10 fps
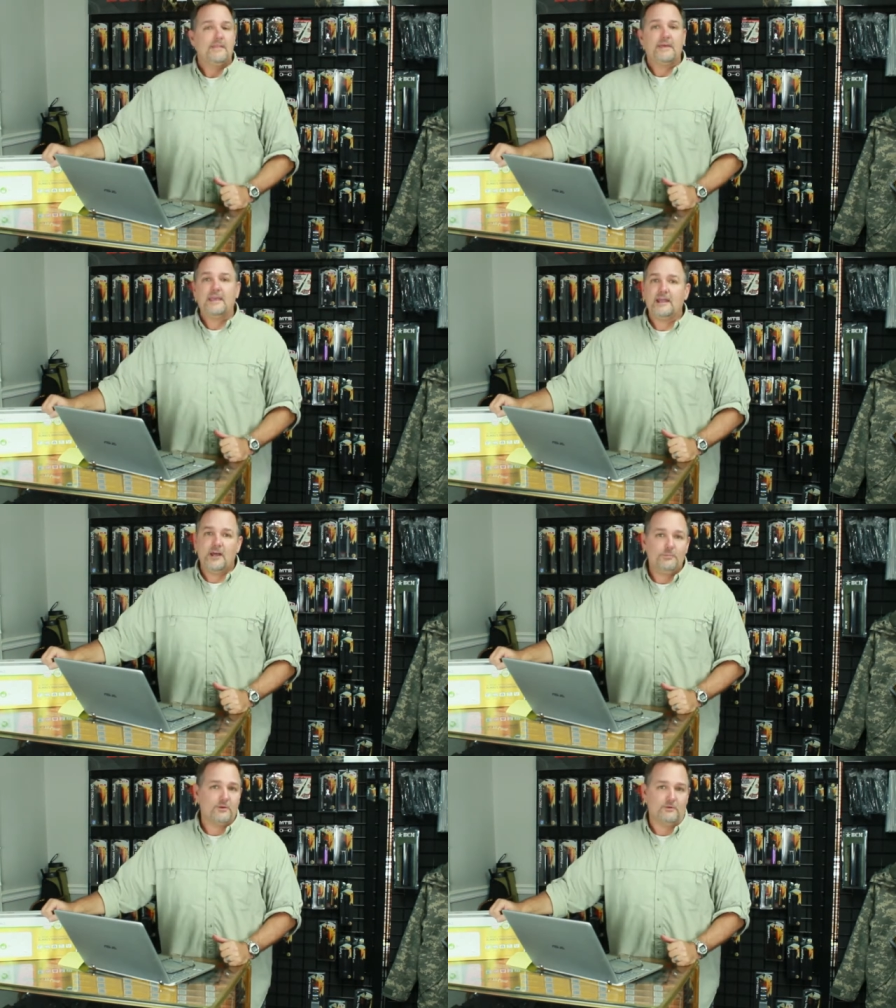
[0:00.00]
they can't
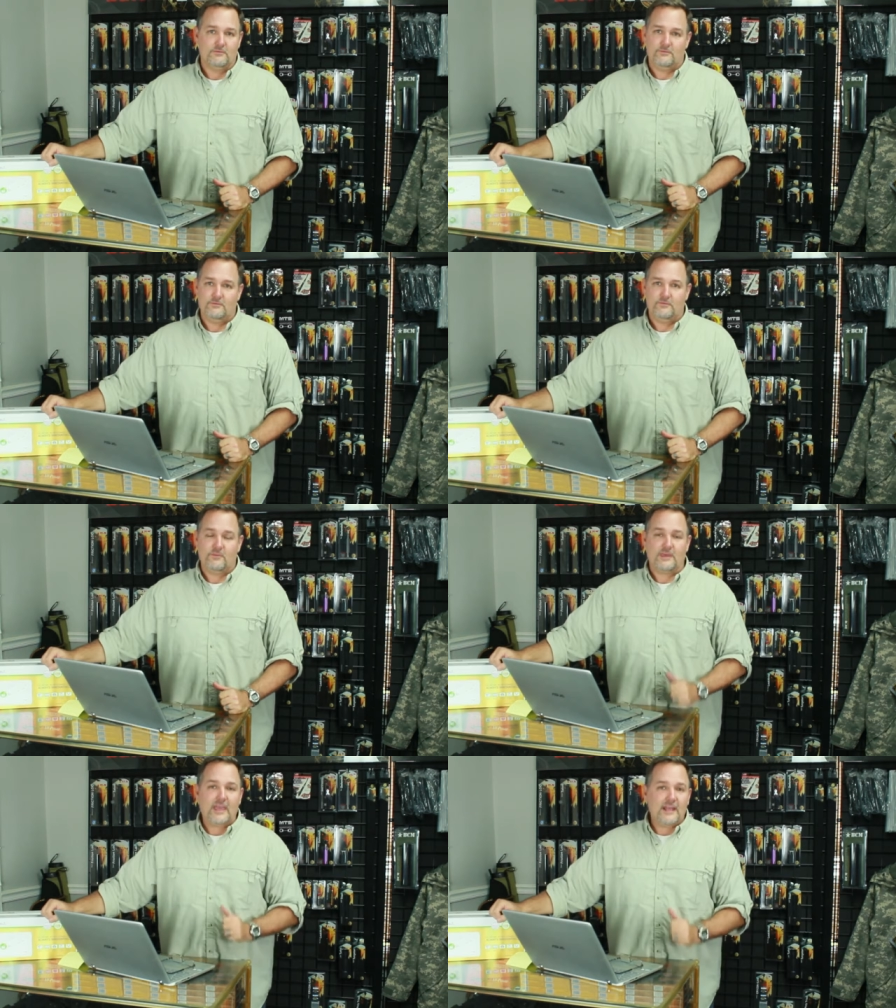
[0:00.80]
help you.
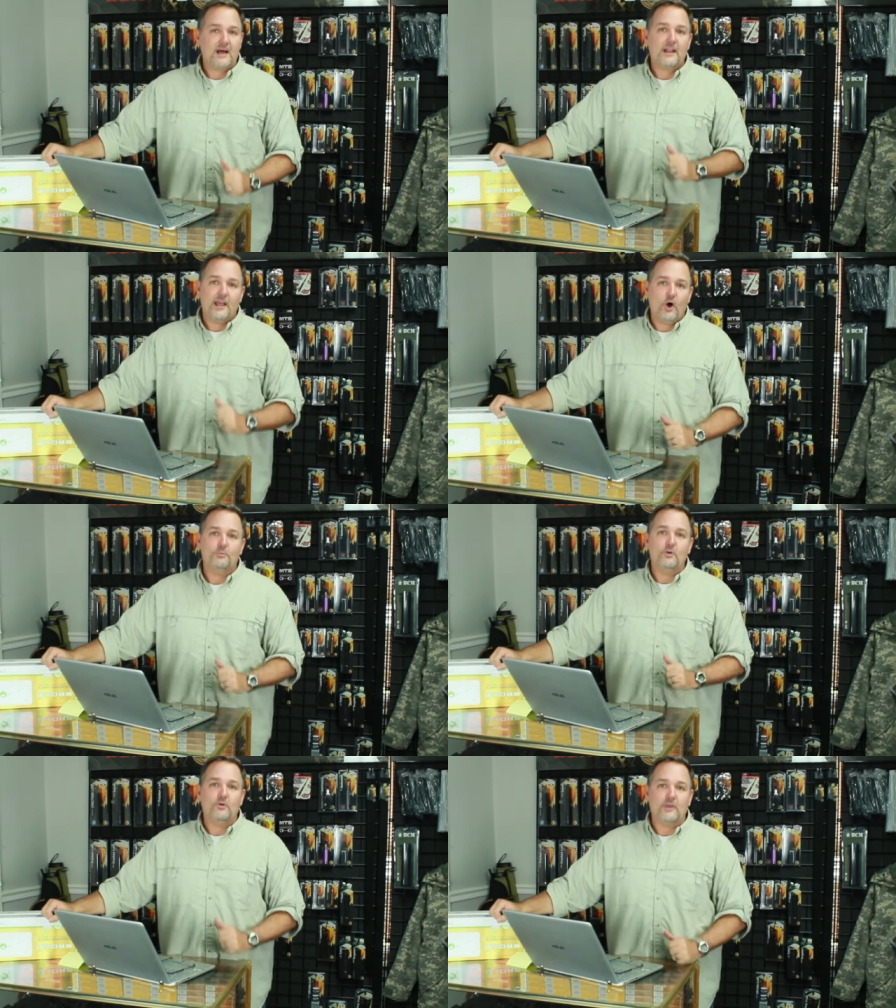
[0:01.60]
They cannot
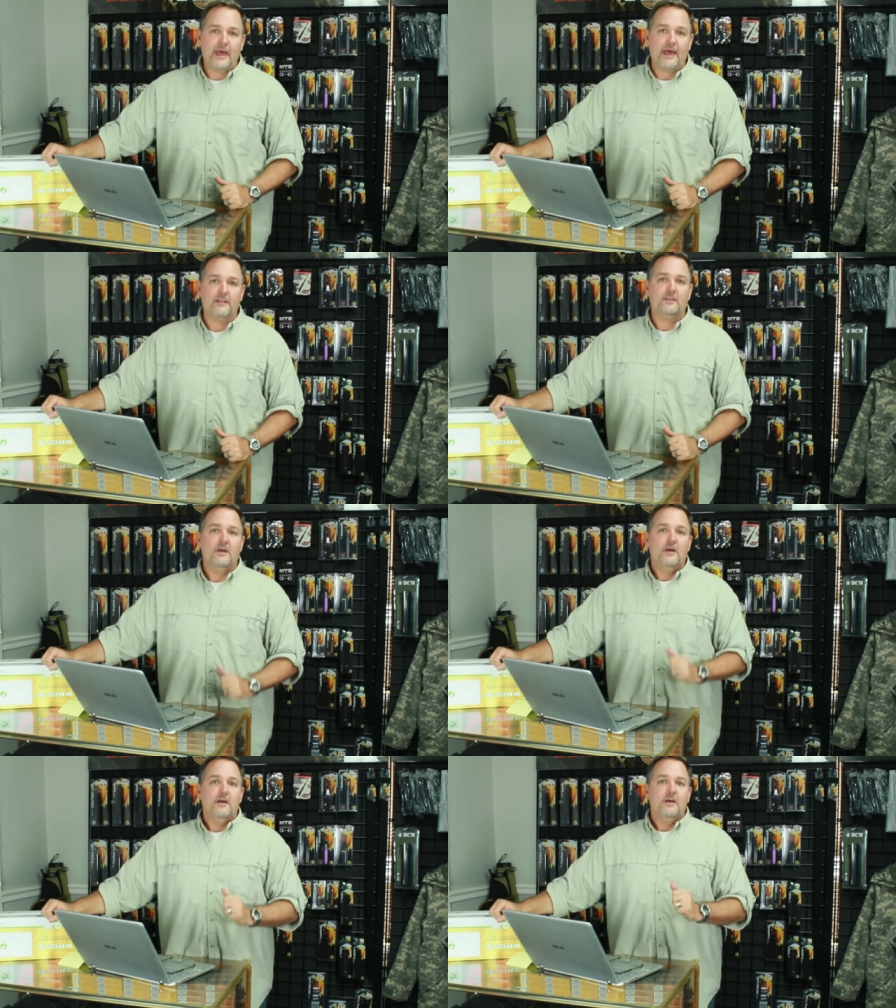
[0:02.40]
help you get
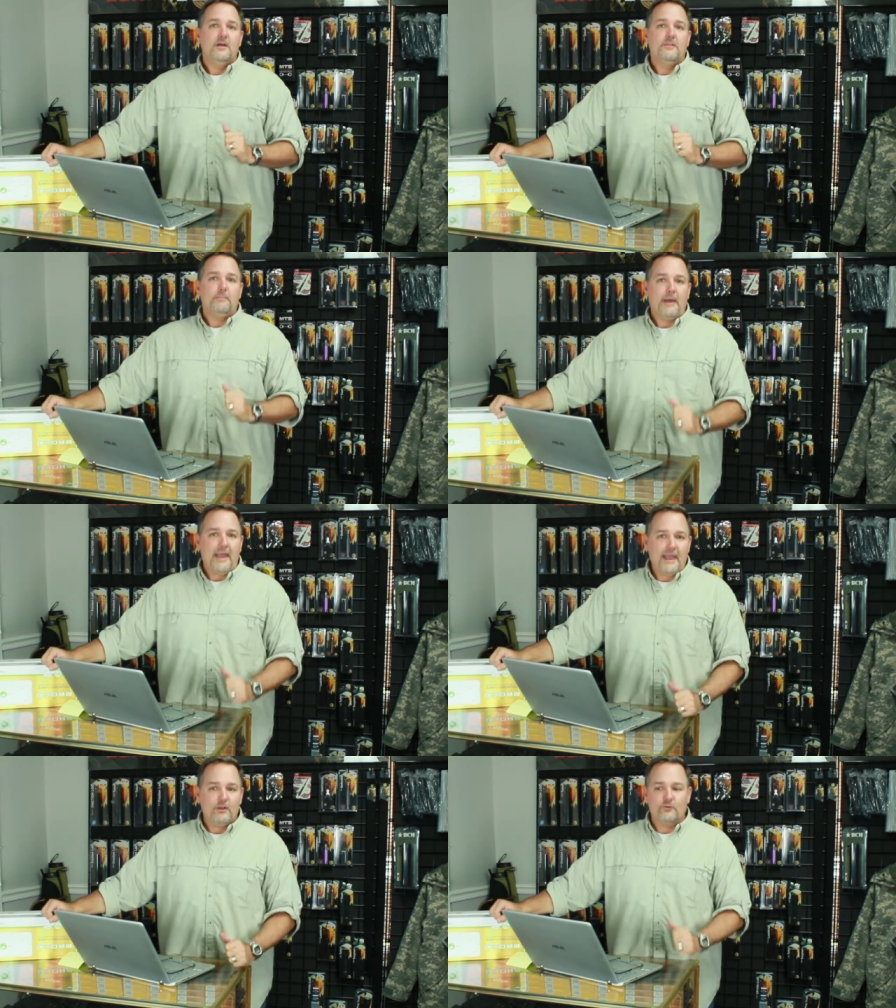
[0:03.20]
the
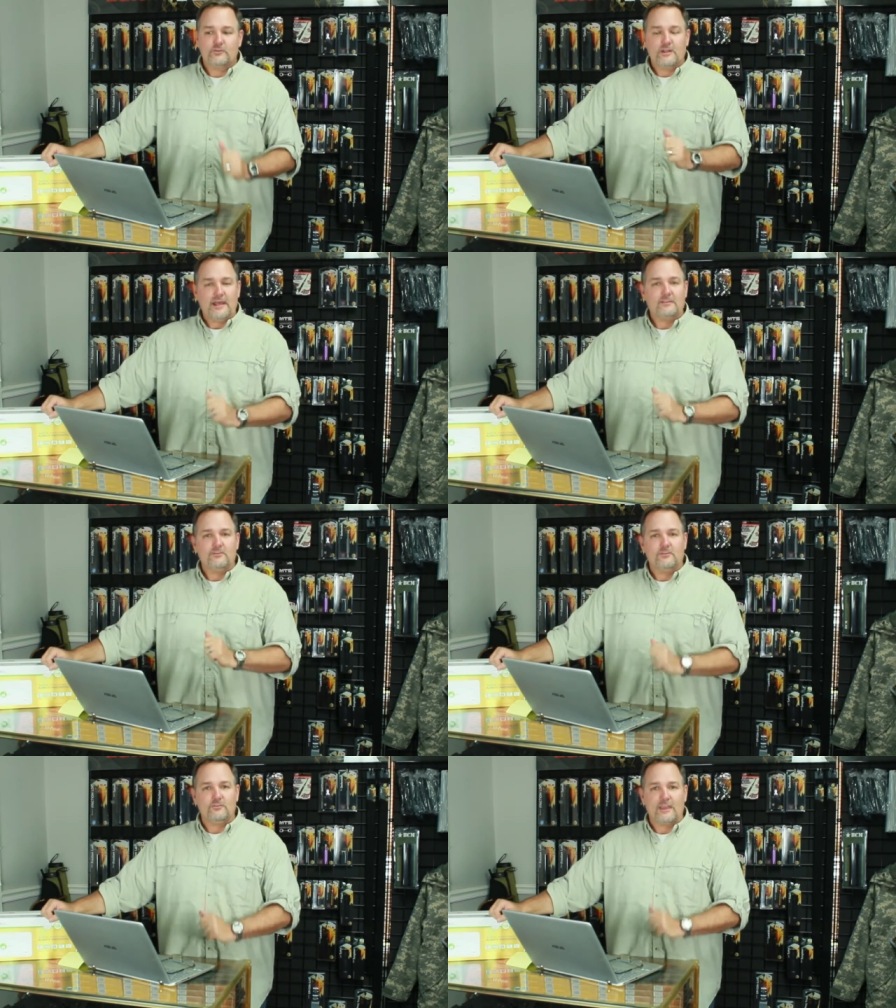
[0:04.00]
panels
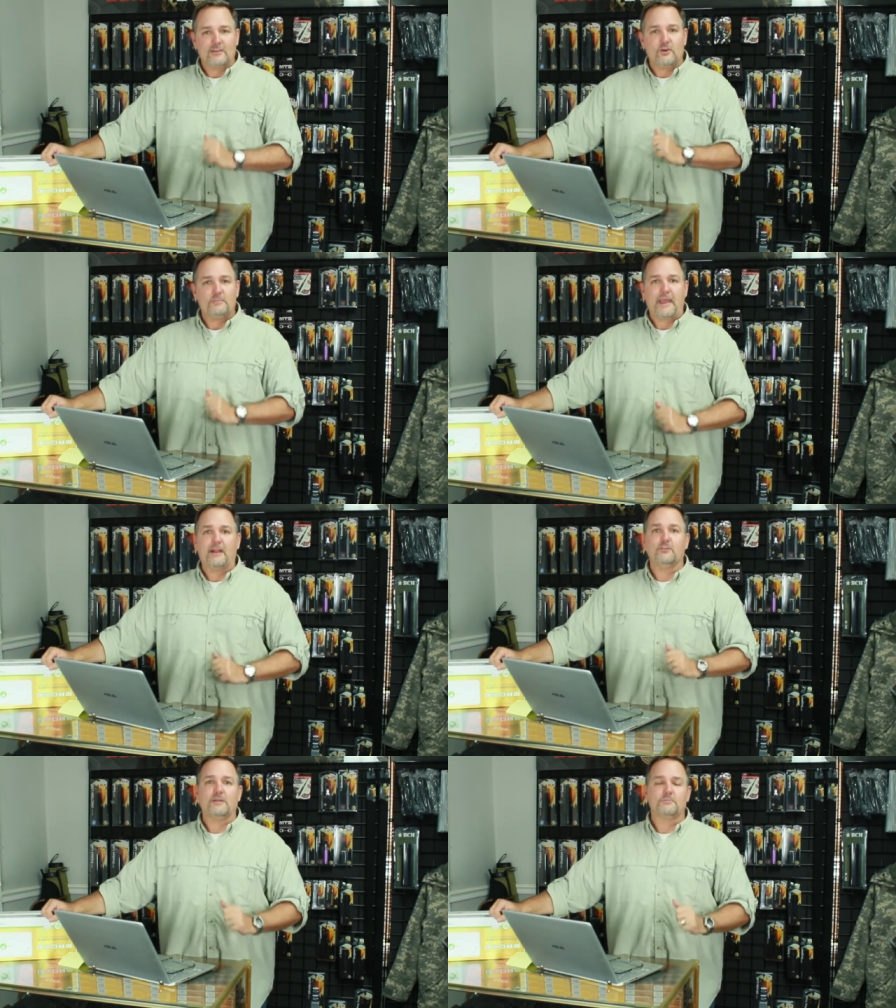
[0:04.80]
connected to secondary
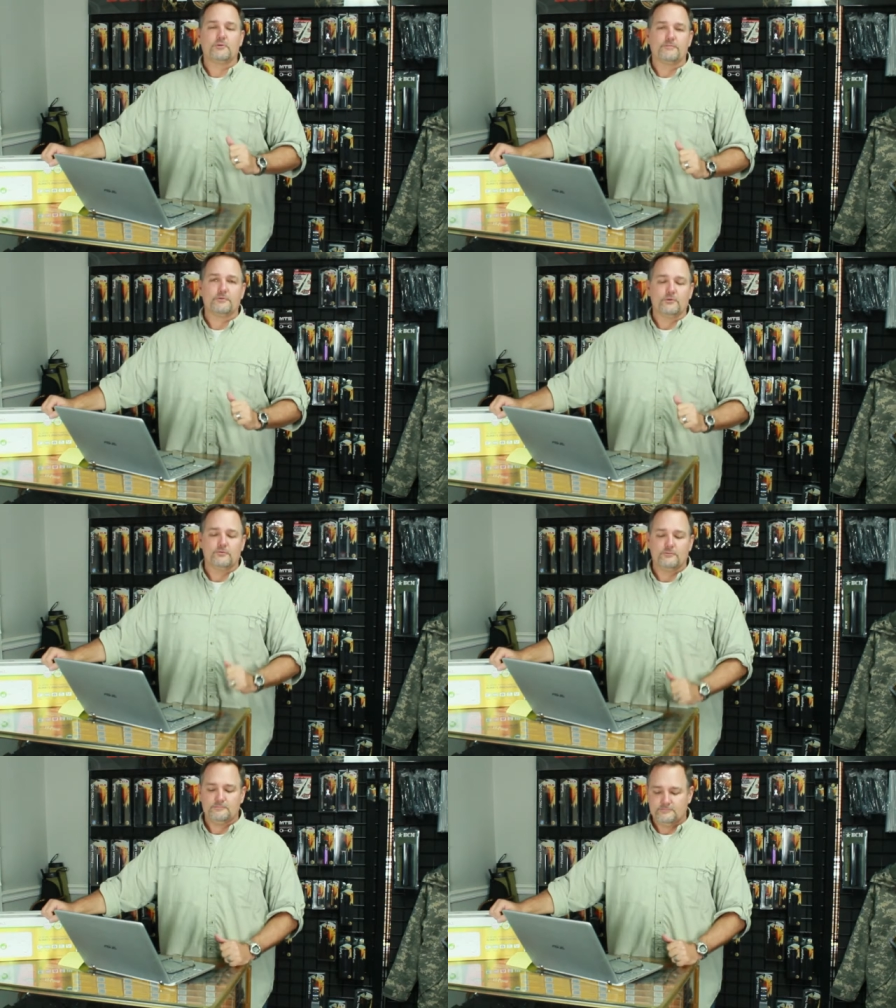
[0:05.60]
panels and peripherals.